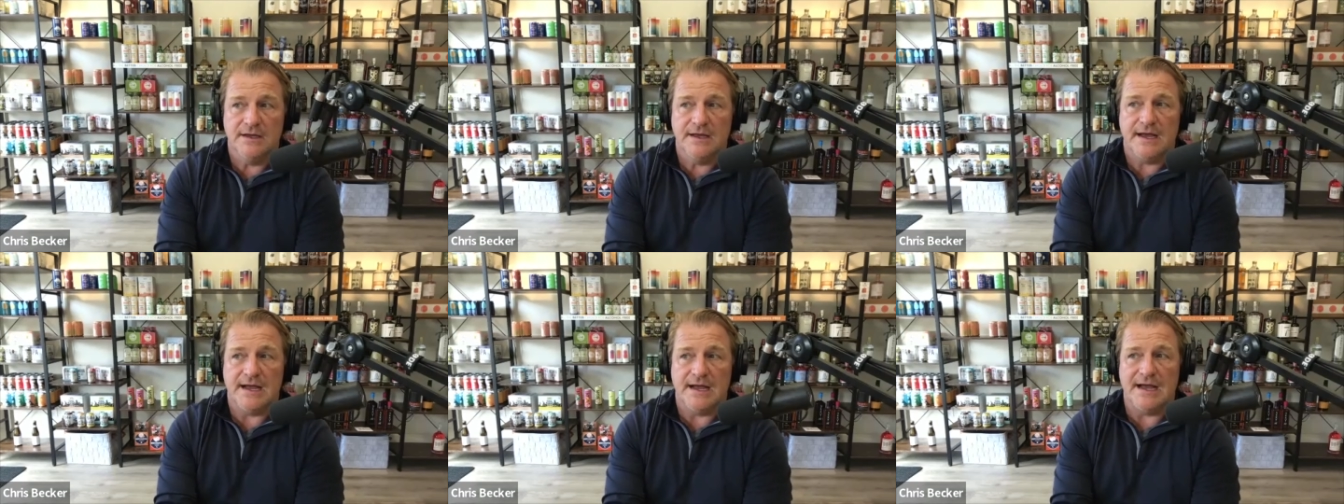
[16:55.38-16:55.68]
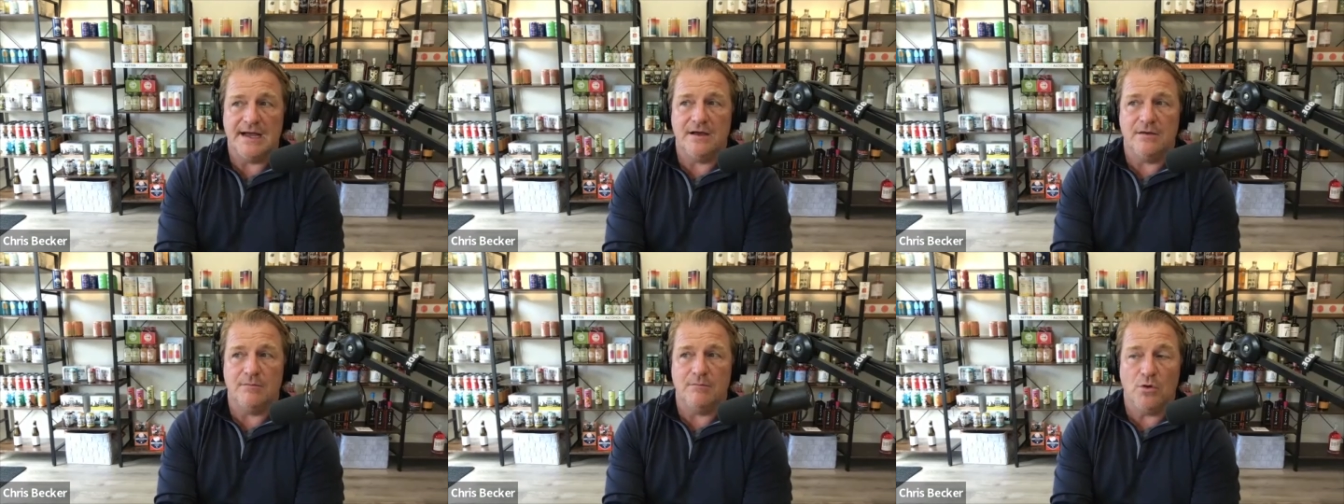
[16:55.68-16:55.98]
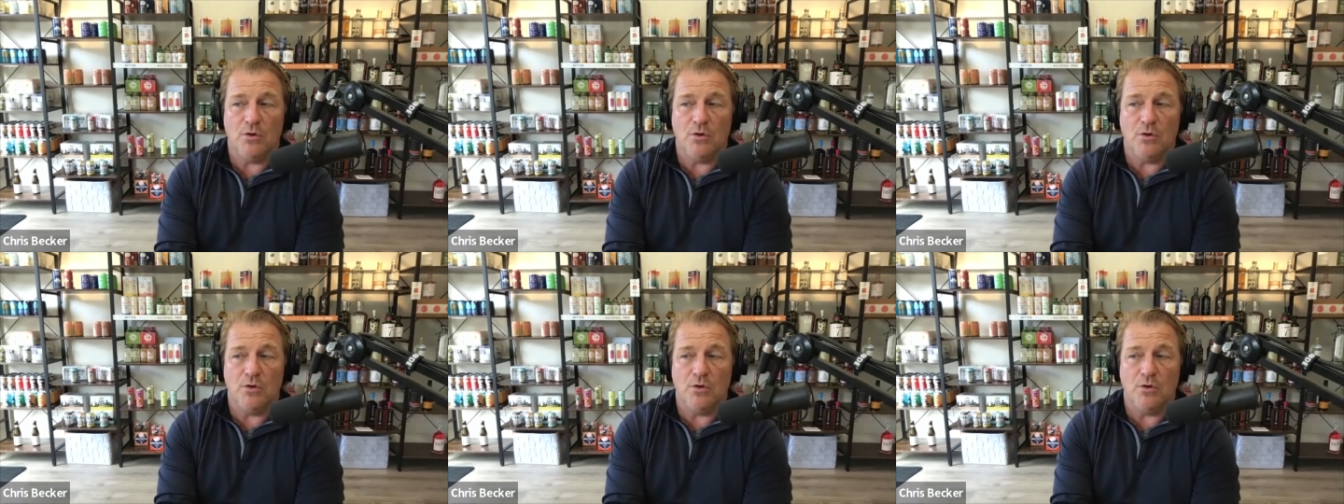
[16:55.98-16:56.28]
uh,
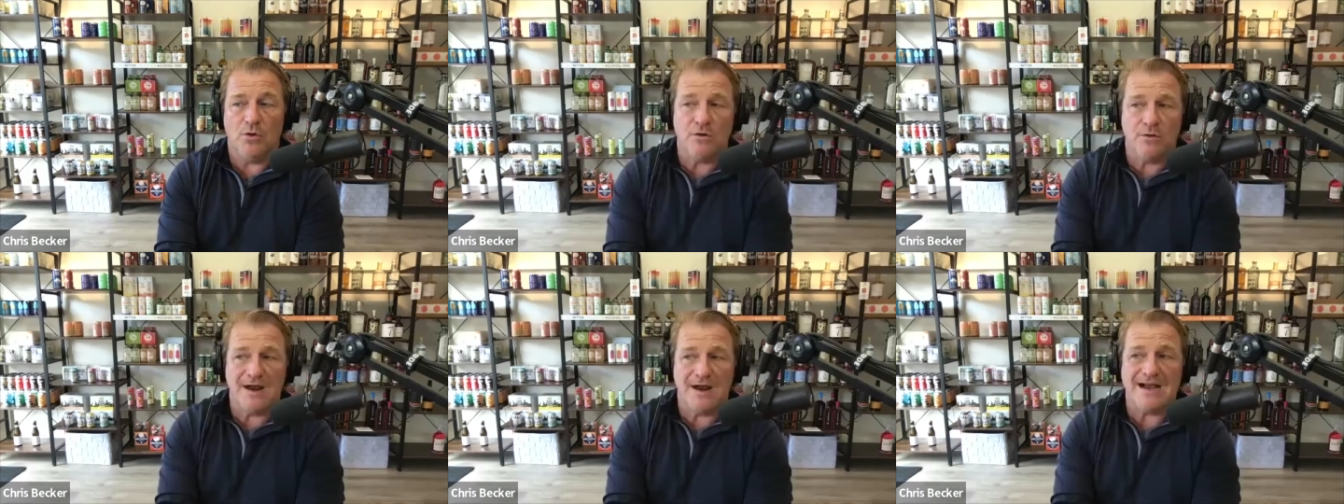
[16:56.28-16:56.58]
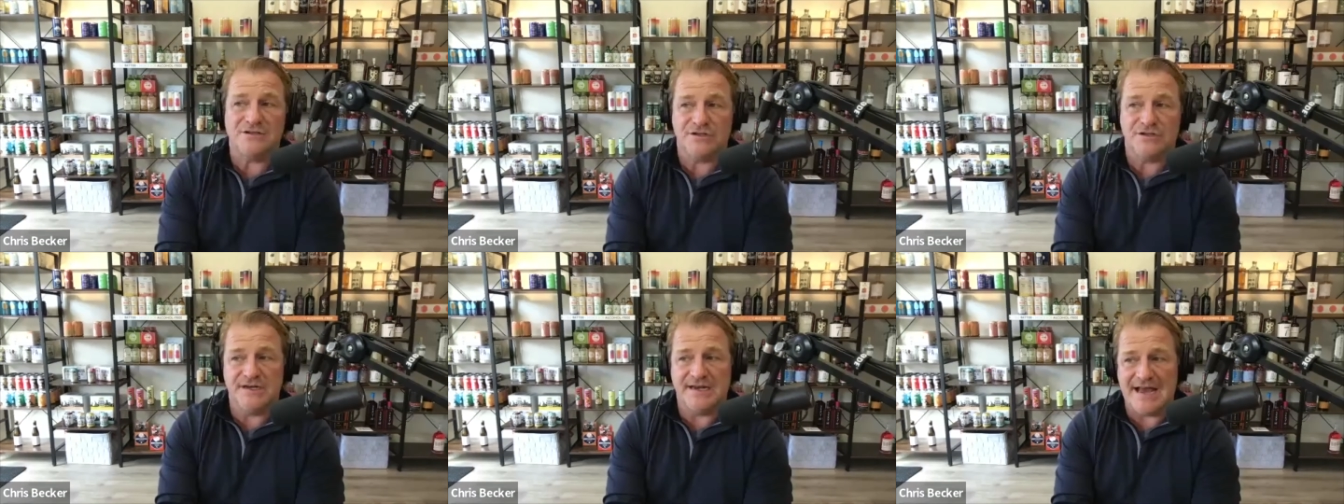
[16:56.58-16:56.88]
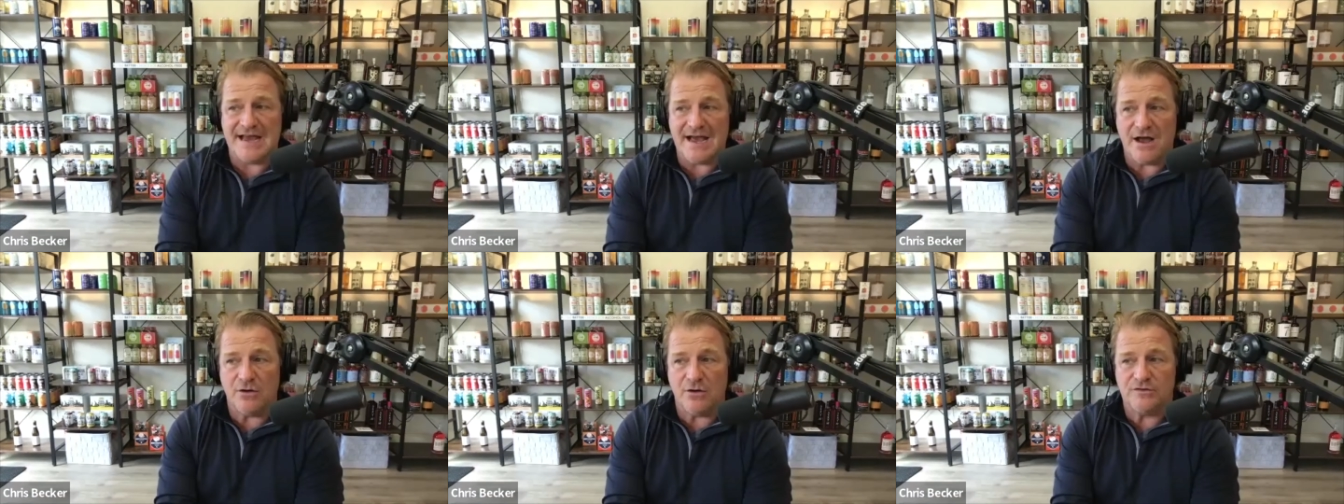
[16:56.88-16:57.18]
more and more we're actually
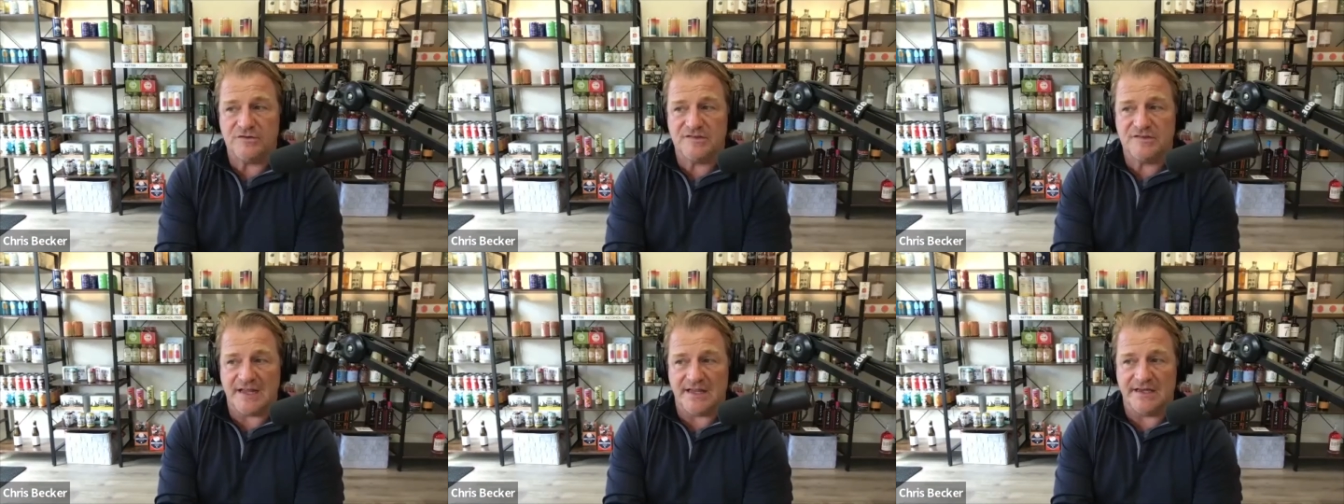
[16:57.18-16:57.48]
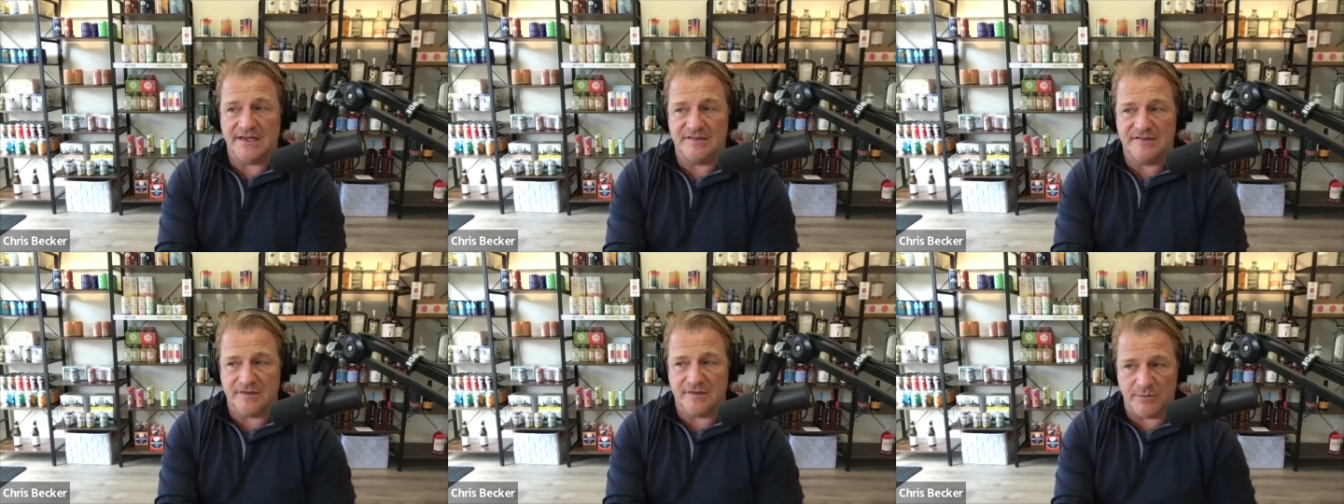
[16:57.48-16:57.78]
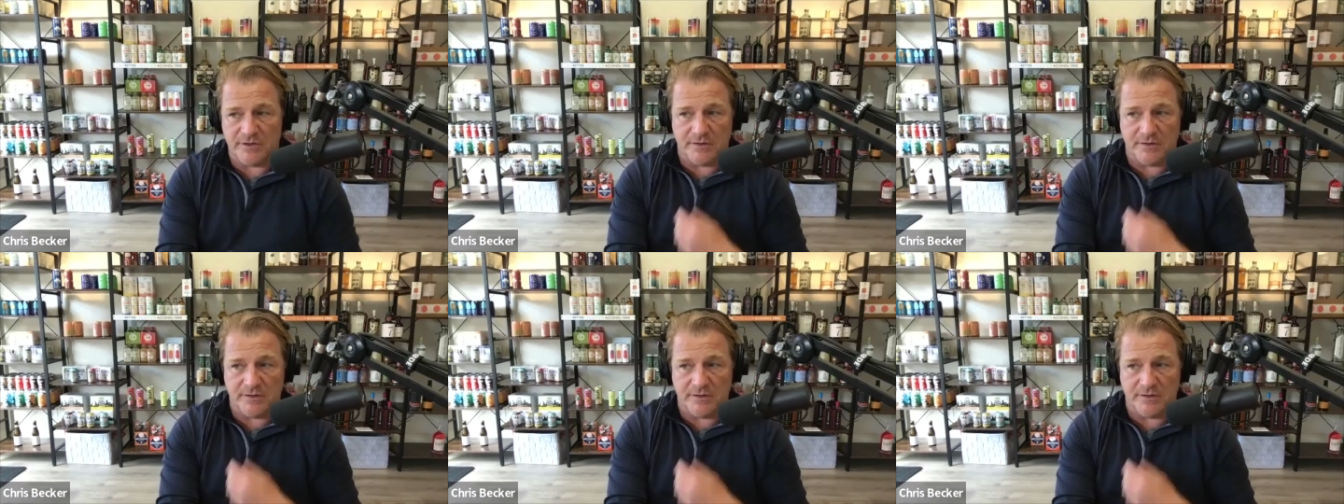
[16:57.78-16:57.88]
now selling some